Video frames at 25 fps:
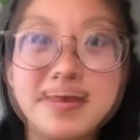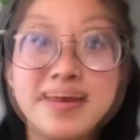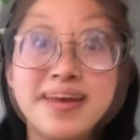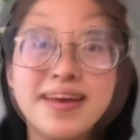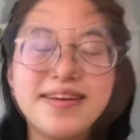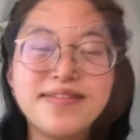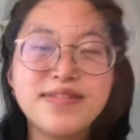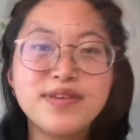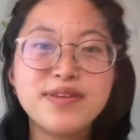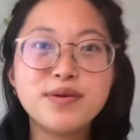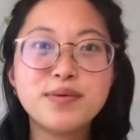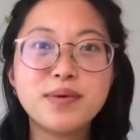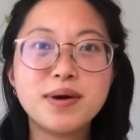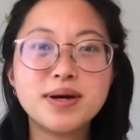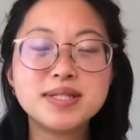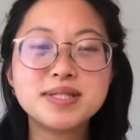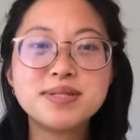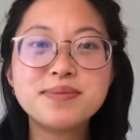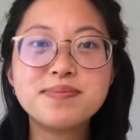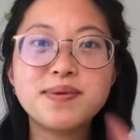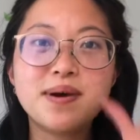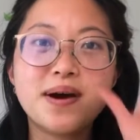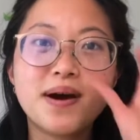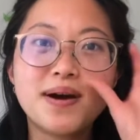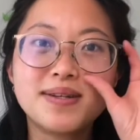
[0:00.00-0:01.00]
If you want
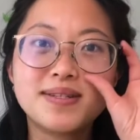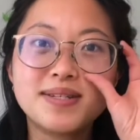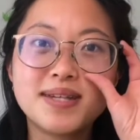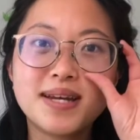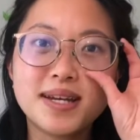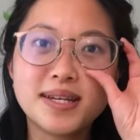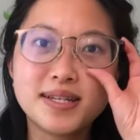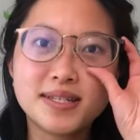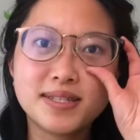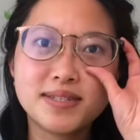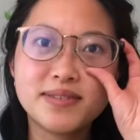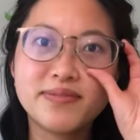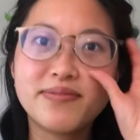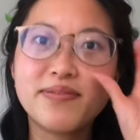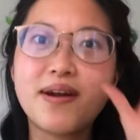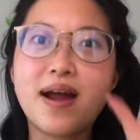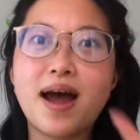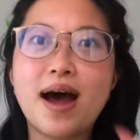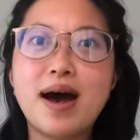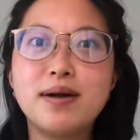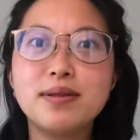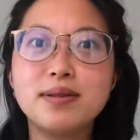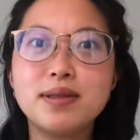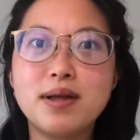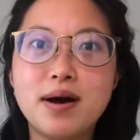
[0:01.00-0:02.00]
some context for
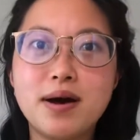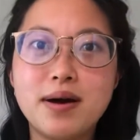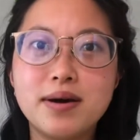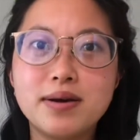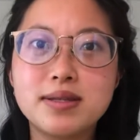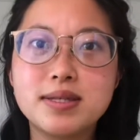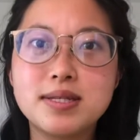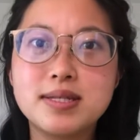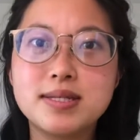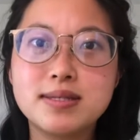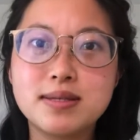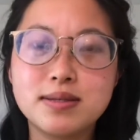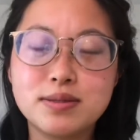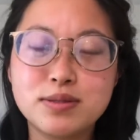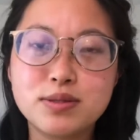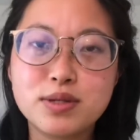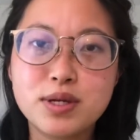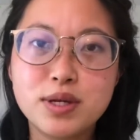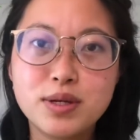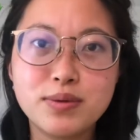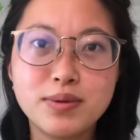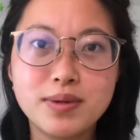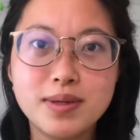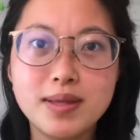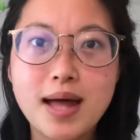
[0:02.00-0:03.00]
how long this
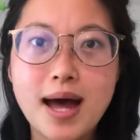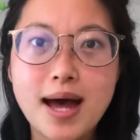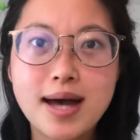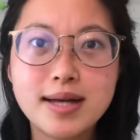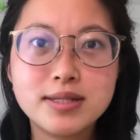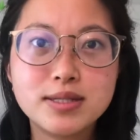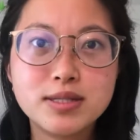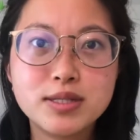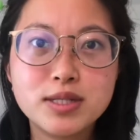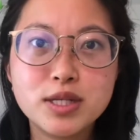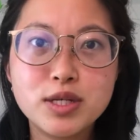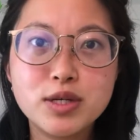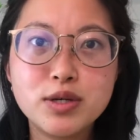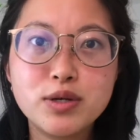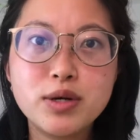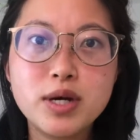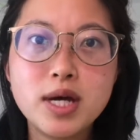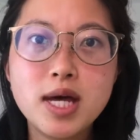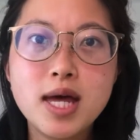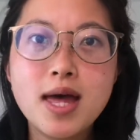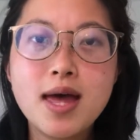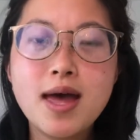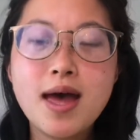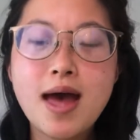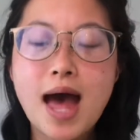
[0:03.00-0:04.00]
sunscreen will last you,
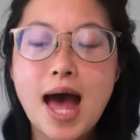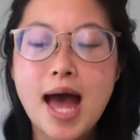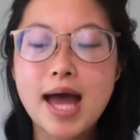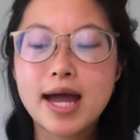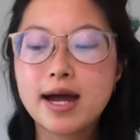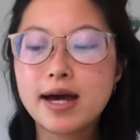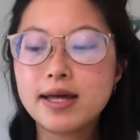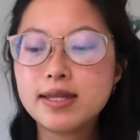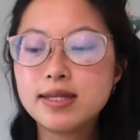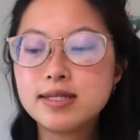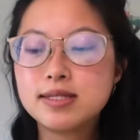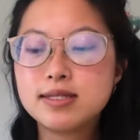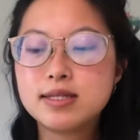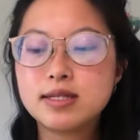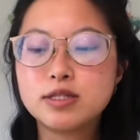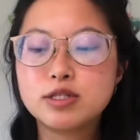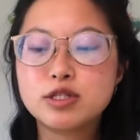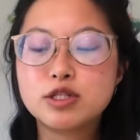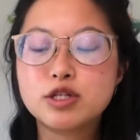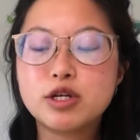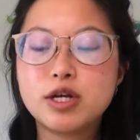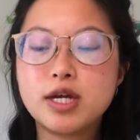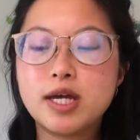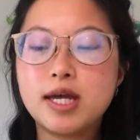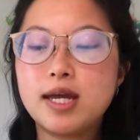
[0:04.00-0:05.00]
I got the
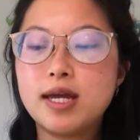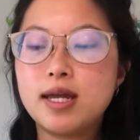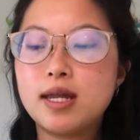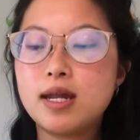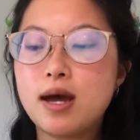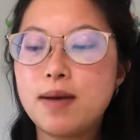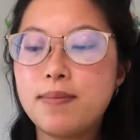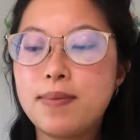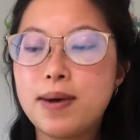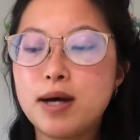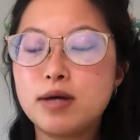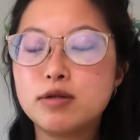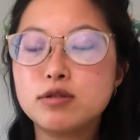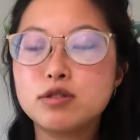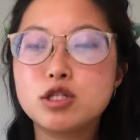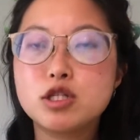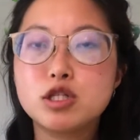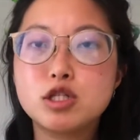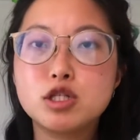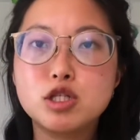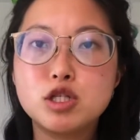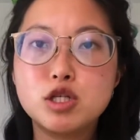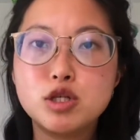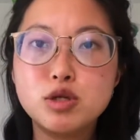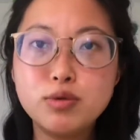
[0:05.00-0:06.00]
sunscreen about
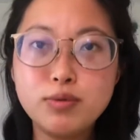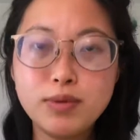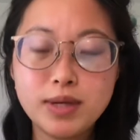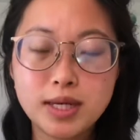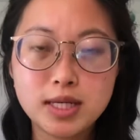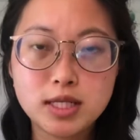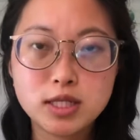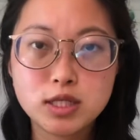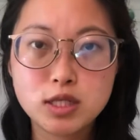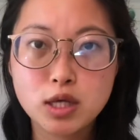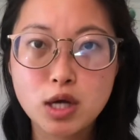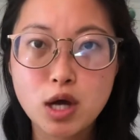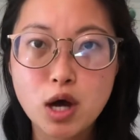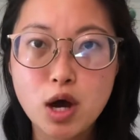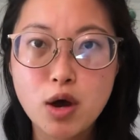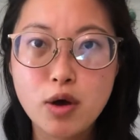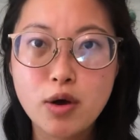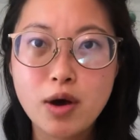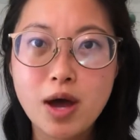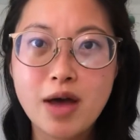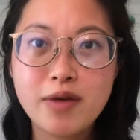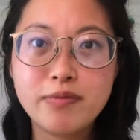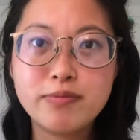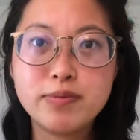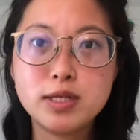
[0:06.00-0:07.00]
2 weeks ago.
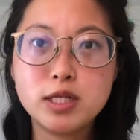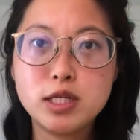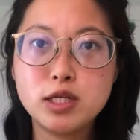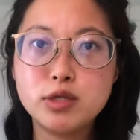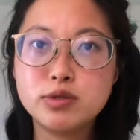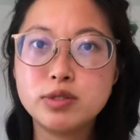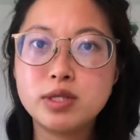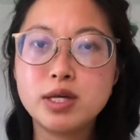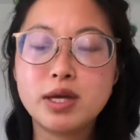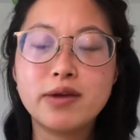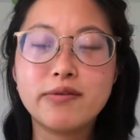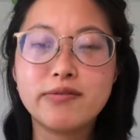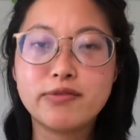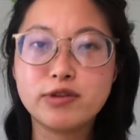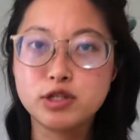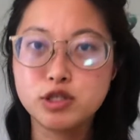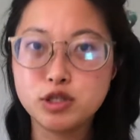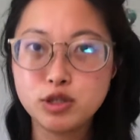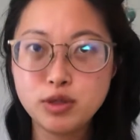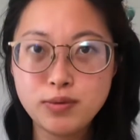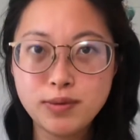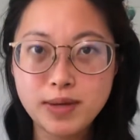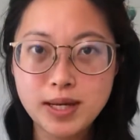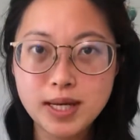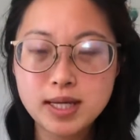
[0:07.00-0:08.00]
I've been using it for
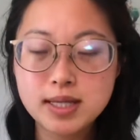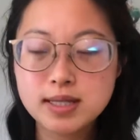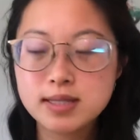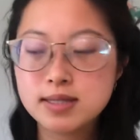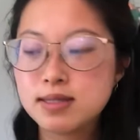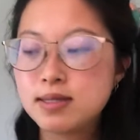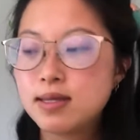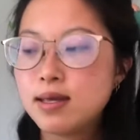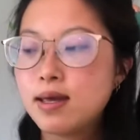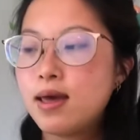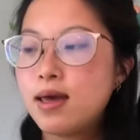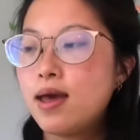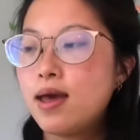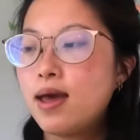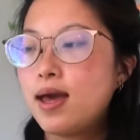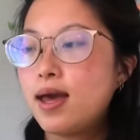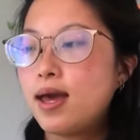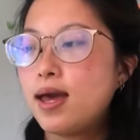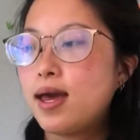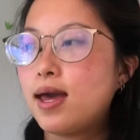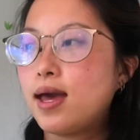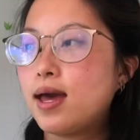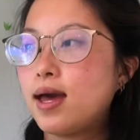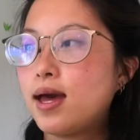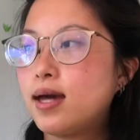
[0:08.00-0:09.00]
2 weeks,
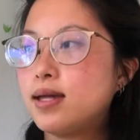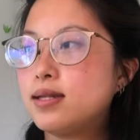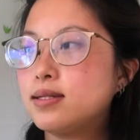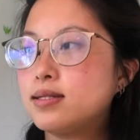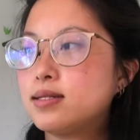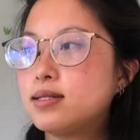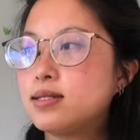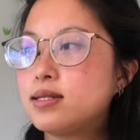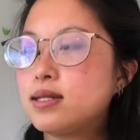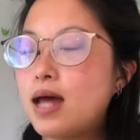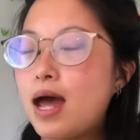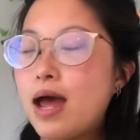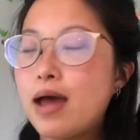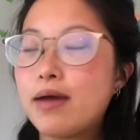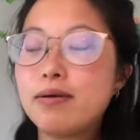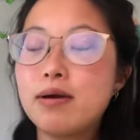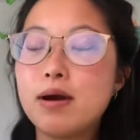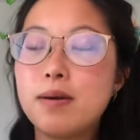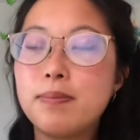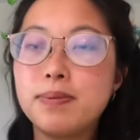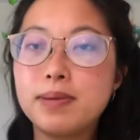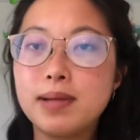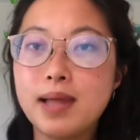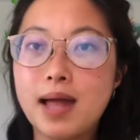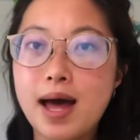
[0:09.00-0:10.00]
and I
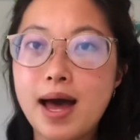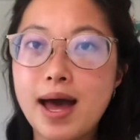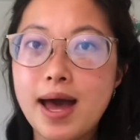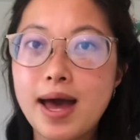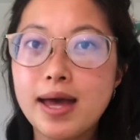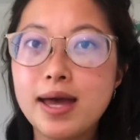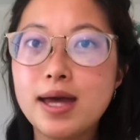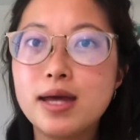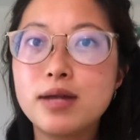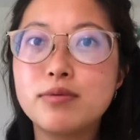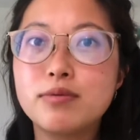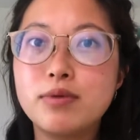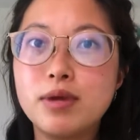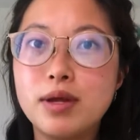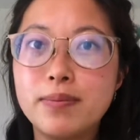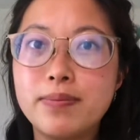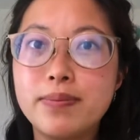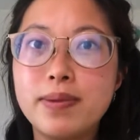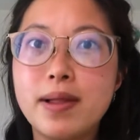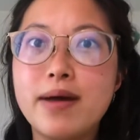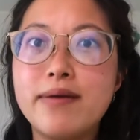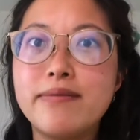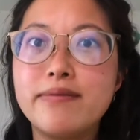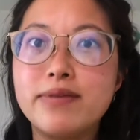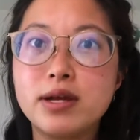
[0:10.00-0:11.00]
apply and
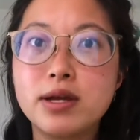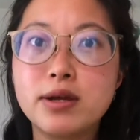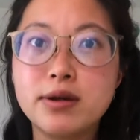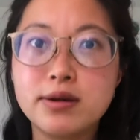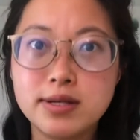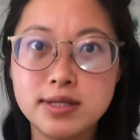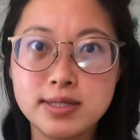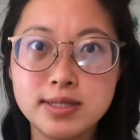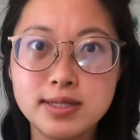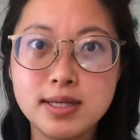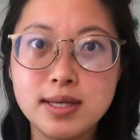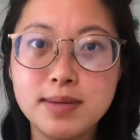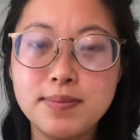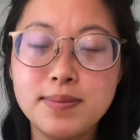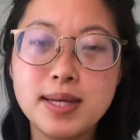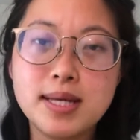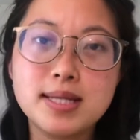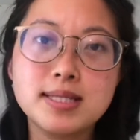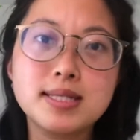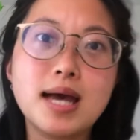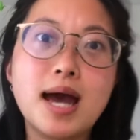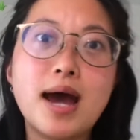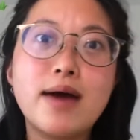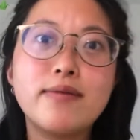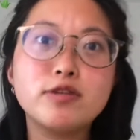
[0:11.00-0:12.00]
reapply vigorously because
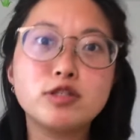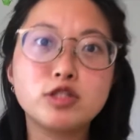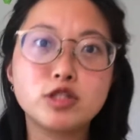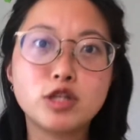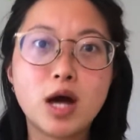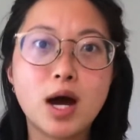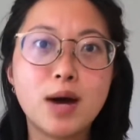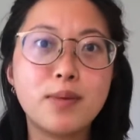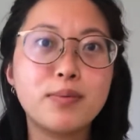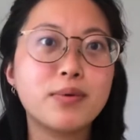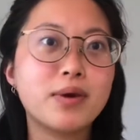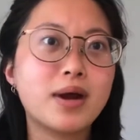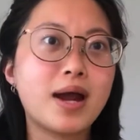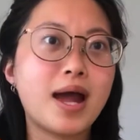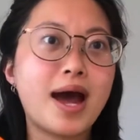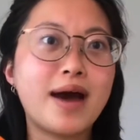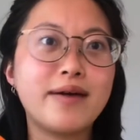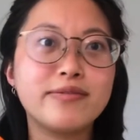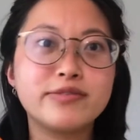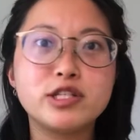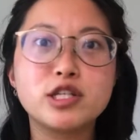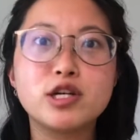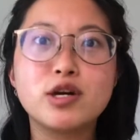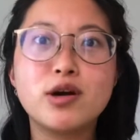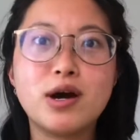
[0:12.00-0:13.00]
I have a job where I
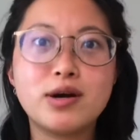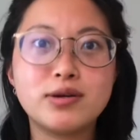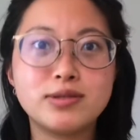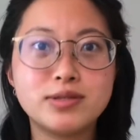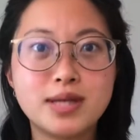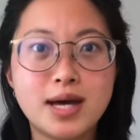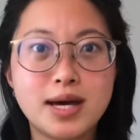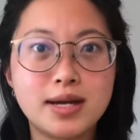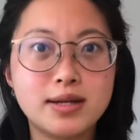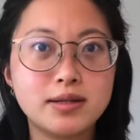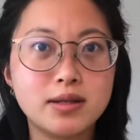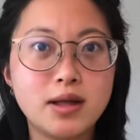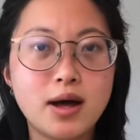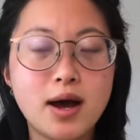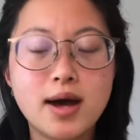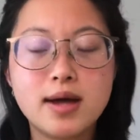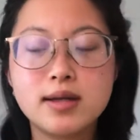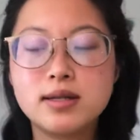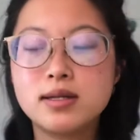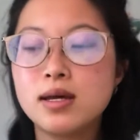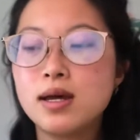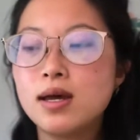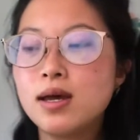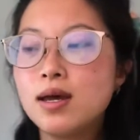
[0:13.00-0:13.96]
have to go outside a lot.